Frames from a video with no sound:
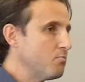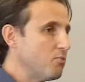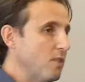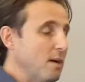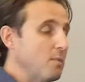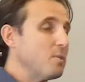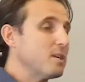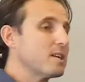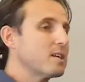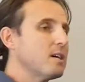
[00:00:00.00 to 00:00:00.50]

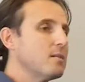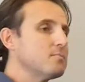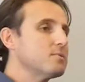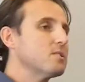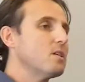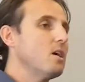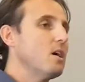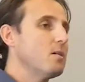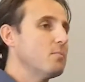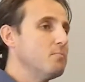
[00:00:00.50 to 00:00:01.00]
Bryan, when it comes
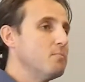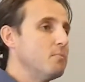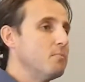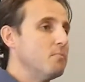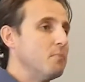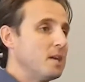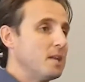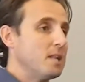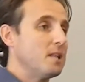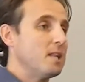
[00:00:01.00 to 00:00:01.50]
to hard
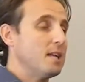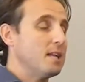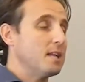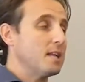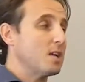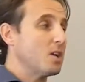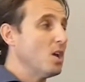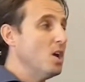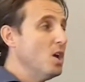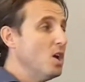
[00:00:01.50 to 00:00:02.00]
money
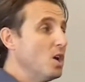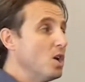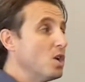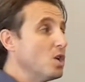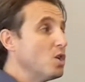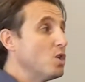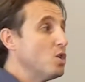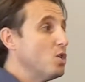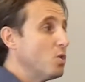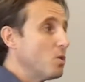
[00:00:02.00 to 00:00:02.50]
lending,
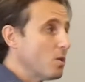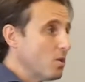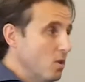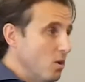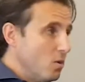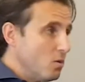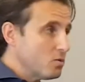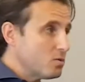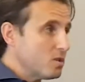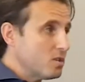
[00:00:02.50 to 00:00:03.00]
your
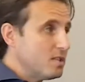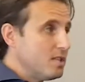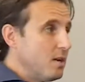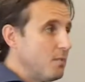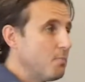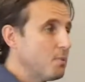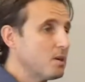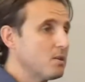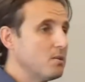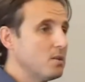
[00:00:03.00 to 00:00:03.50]
loans are
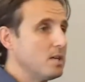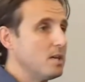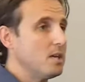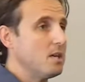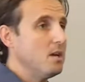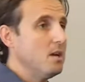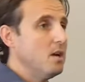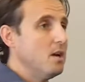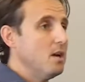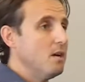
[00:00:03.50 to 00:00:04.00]

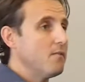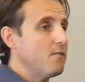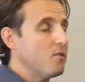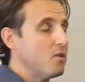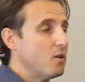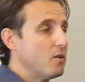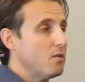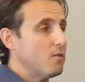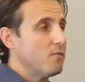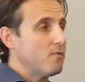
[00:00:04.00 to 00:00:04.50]
typically
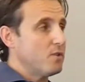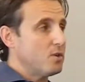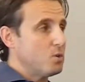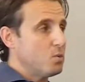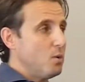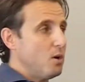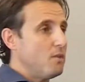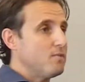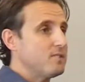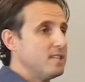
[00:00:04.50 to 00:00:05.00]
for, for
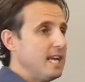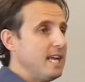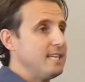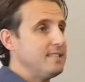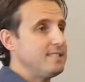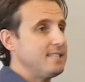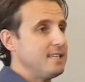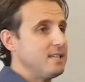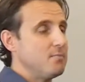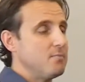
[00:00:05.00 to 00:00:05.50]
12 to
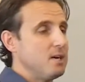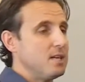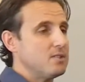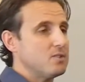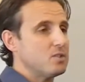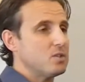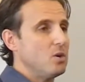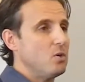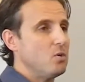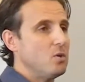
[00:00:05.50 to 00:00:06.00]
18
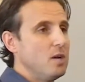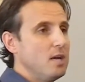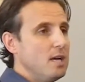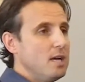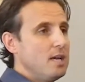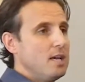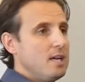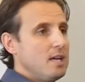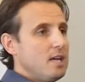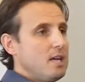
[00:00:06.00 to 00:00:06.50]
months. So
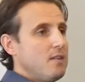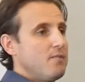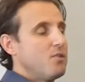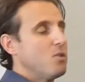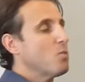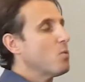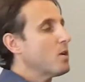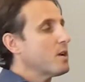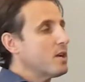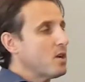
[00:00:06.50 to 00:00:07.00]
if
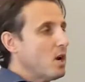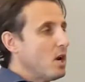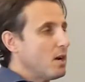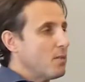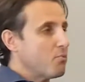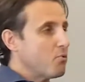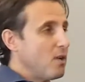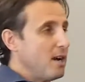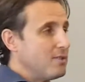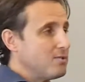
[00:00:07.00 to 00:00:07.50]
you're working on
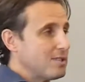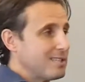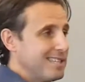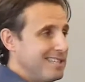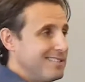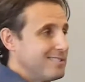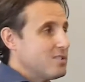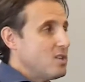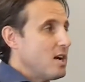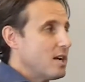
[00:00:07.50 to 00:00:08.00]
a project
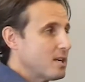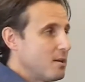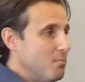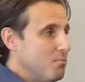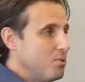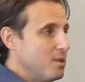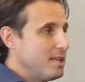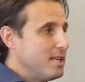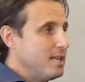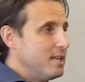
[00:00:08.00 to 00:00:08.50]
and it's not
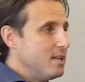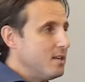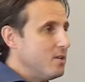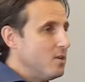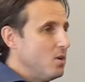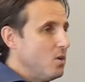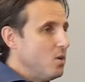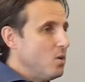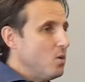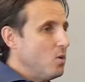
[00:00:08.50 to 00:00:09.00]

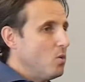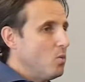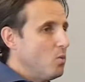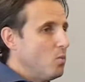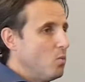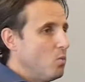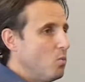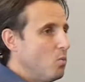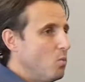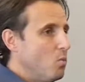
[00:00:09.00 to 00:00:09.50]
completed,
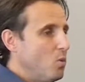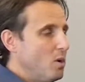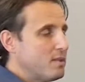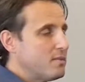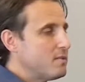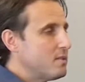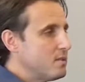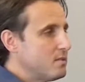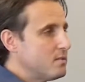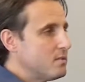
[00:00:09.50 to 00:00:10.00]

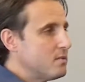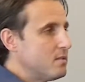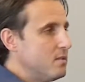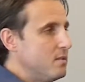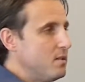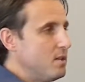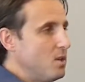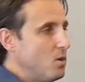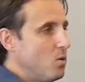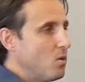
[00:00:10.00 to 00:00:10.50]
what does
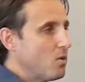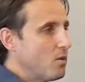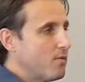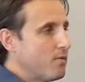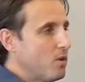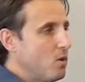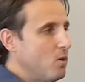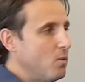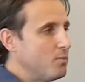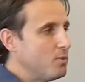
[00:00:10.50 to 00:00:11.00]
the owner
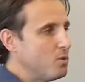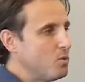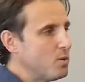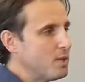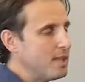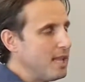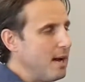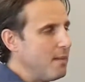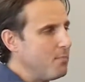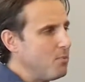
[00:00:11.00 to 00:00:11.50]
of the home do
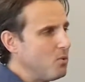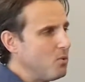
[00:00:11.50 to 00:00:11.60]
at that